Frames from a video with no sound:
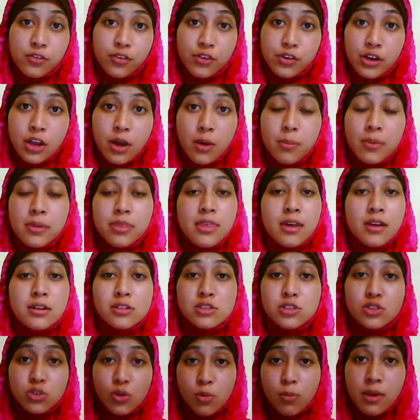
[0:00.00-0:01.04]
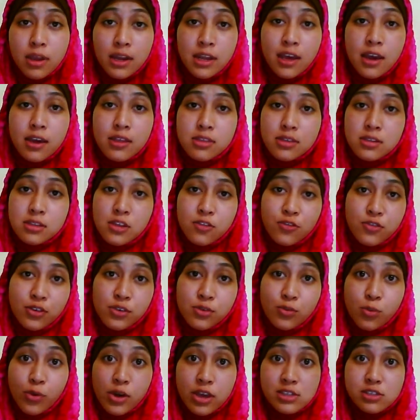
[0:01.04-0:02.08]
lah for now. But there are so many other
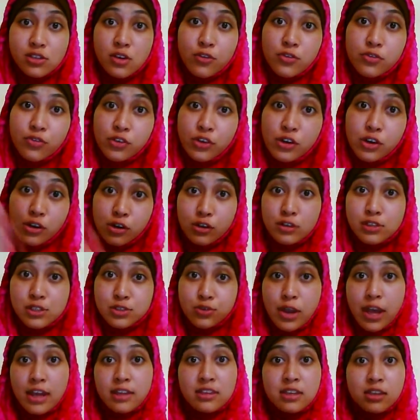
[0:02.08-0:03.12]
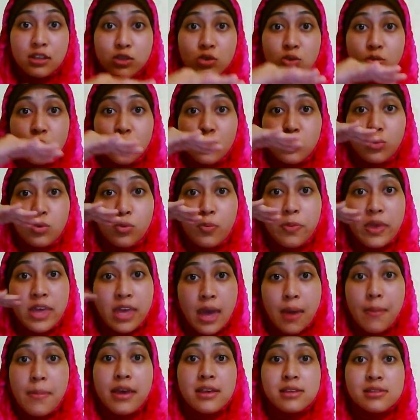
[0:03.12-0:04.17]
different ways of girls reacting to
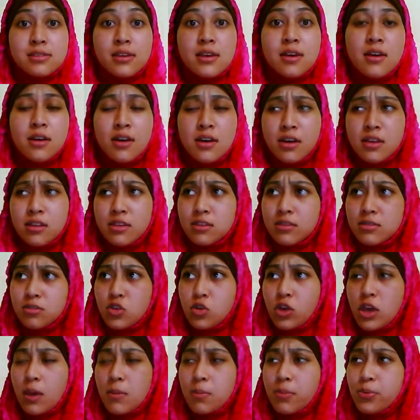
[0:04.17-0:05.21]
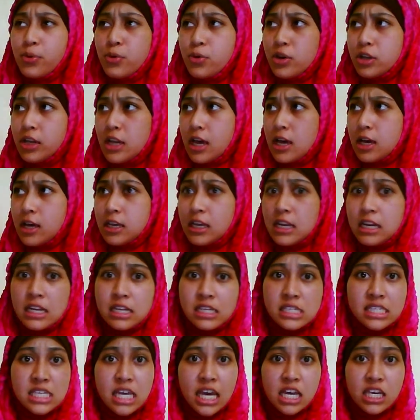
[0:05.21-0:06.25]
PMS. You can put
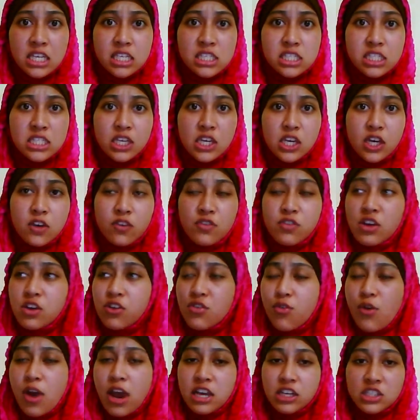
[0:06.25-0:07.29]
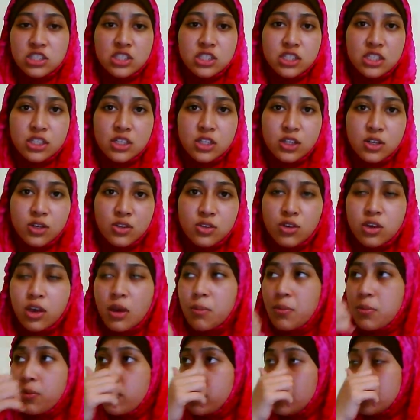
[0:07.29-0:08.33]
indecisive, irrational, you
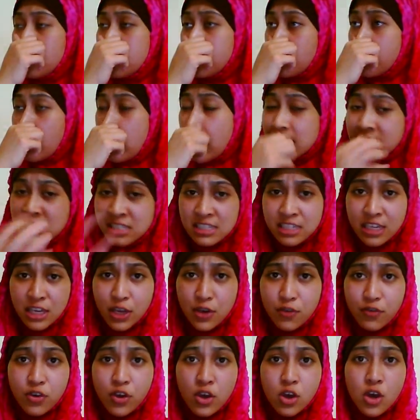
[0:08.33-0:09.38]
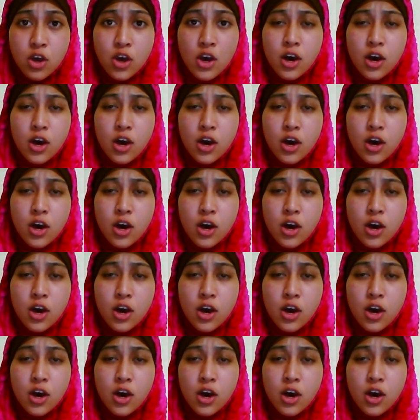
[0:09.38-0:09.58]
can put aggressive,